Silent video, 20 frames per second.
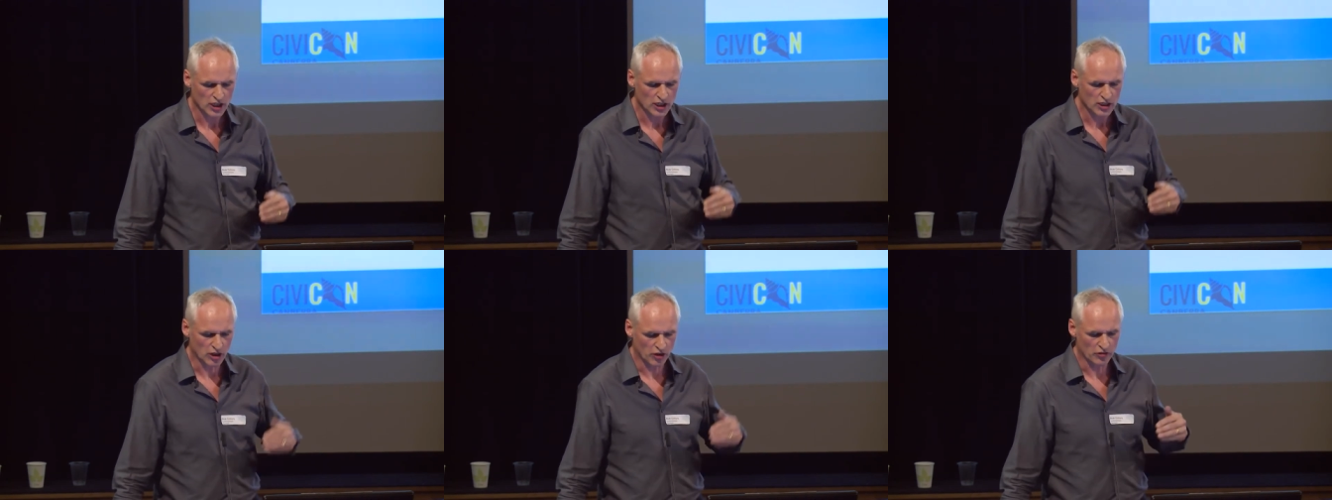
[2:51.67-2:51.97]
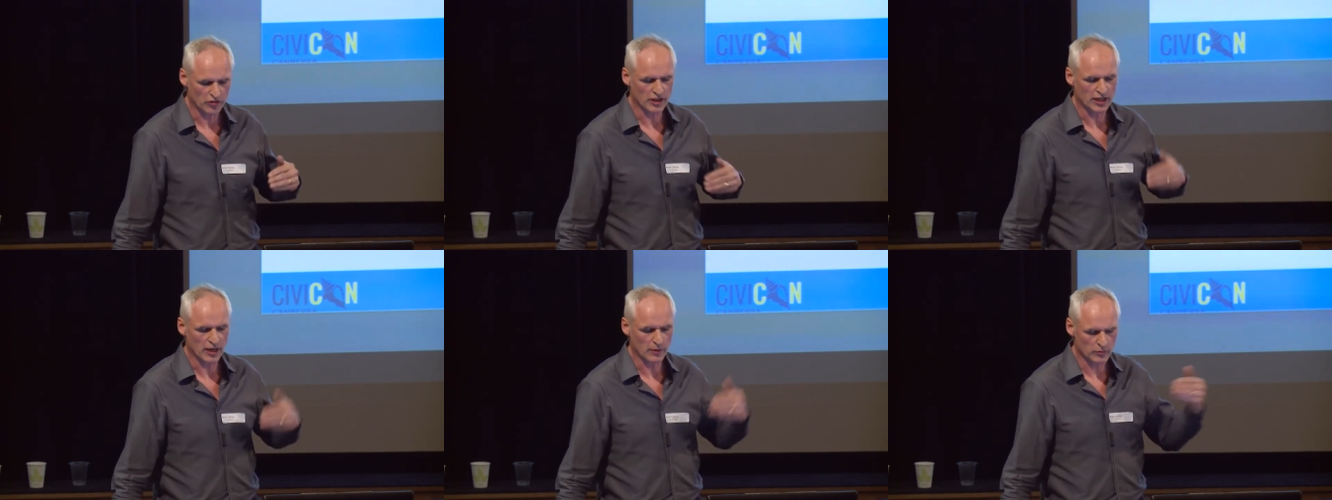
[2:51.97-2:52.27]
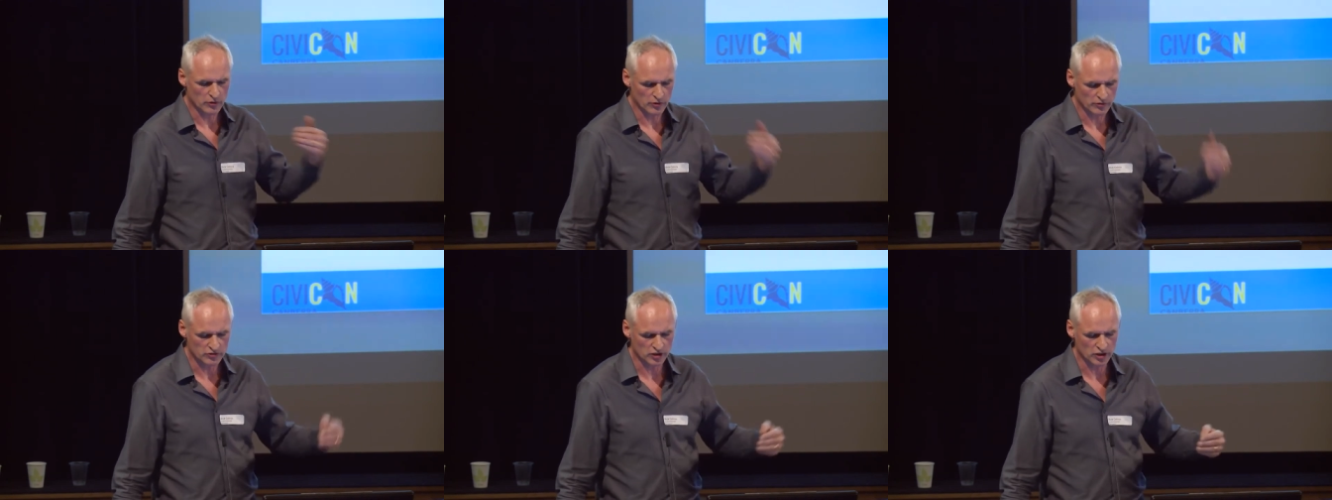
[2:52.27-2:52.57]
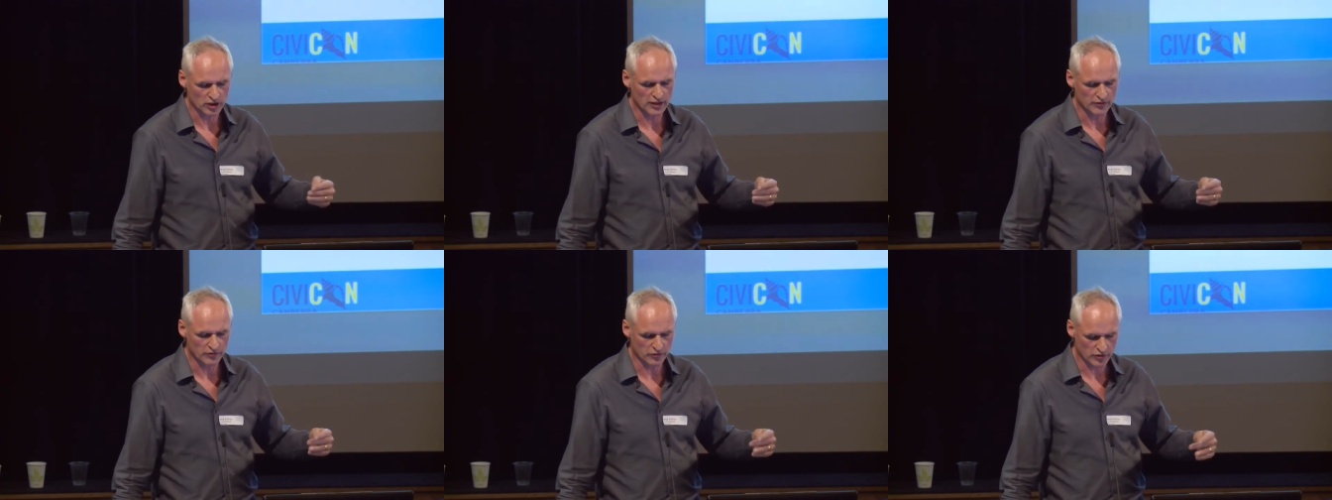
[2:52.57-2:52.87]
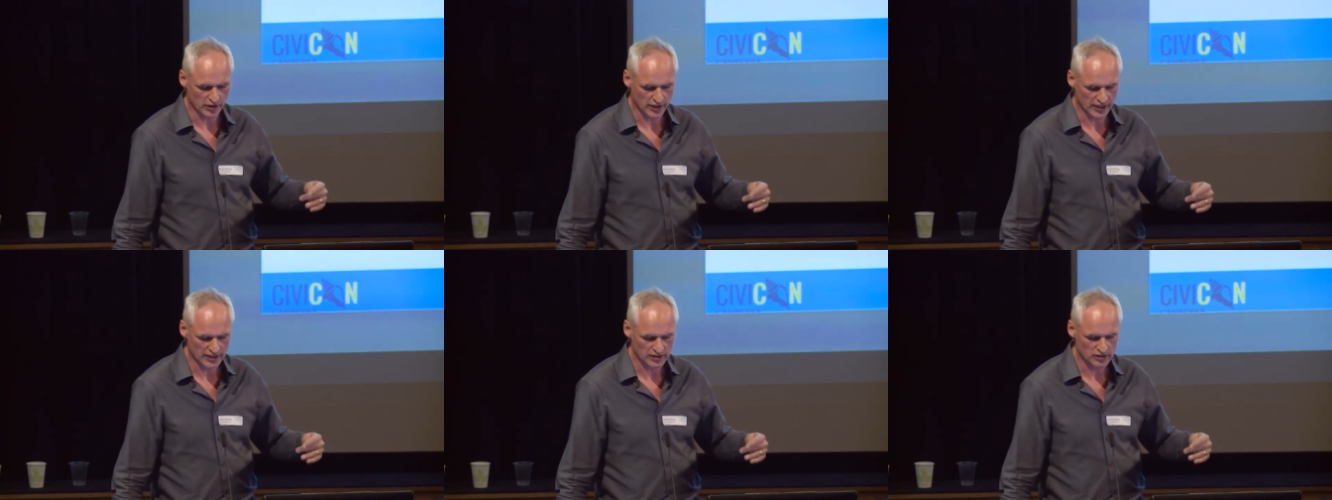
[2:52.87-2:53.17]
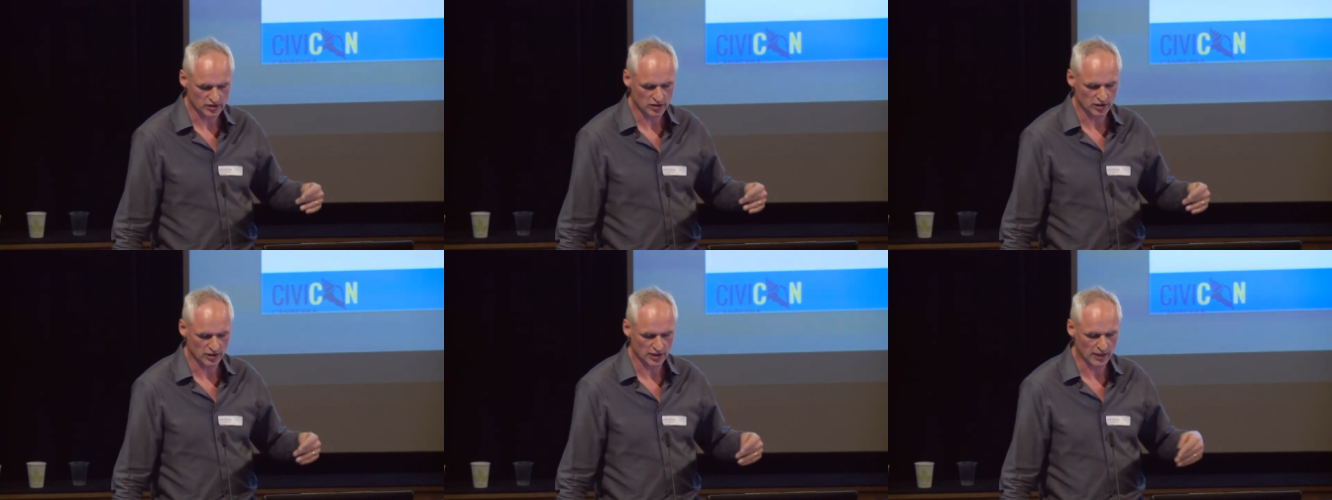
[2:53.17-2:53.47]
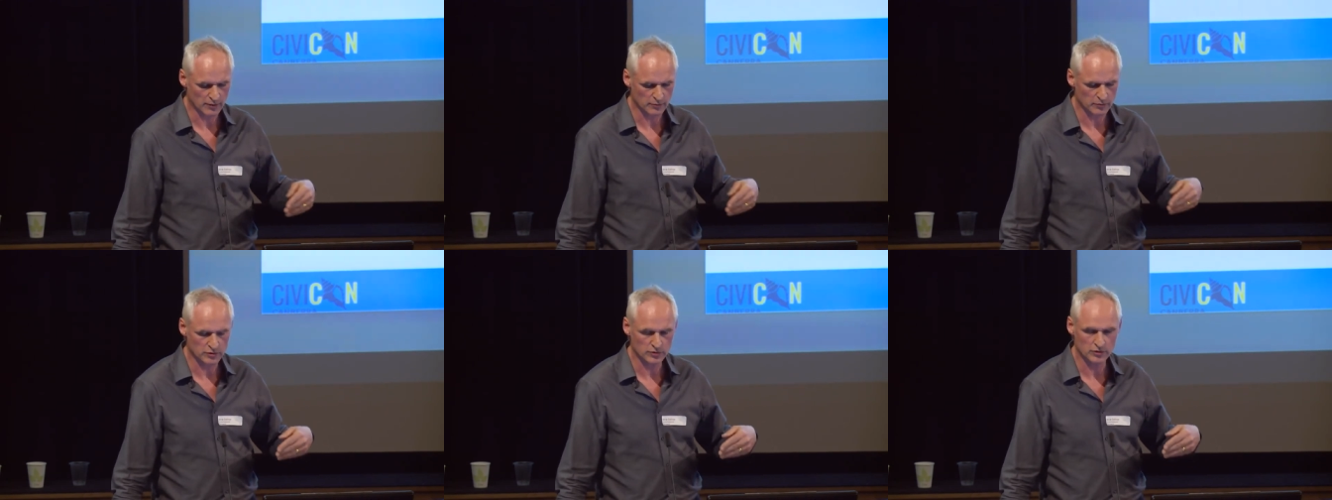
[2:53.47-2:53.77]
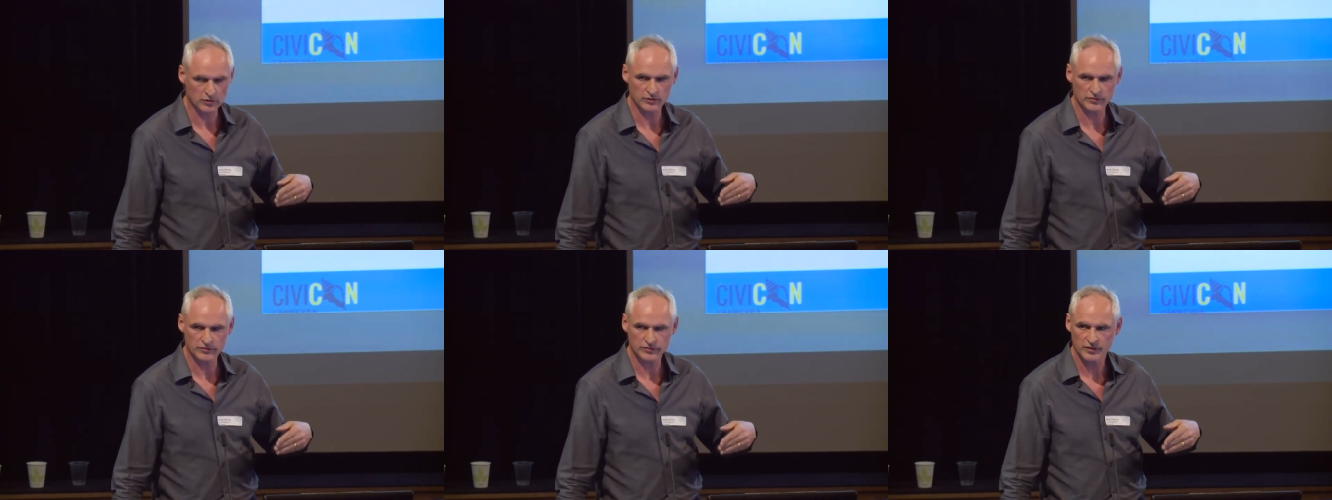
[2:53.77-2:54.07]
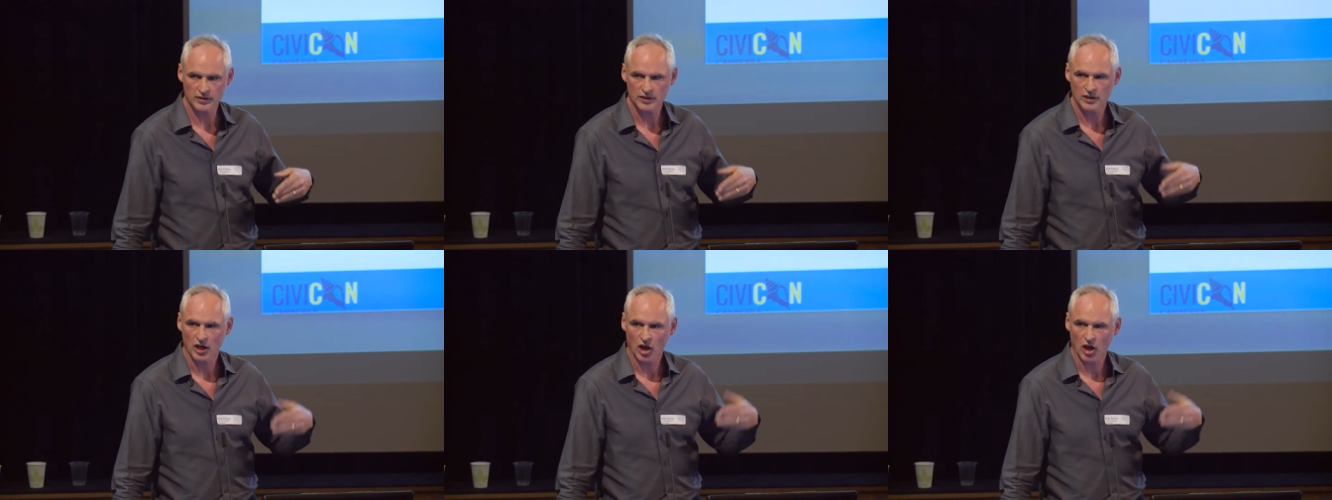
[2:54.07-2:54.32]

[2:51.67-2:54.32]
you know, the number of deliveries, the number of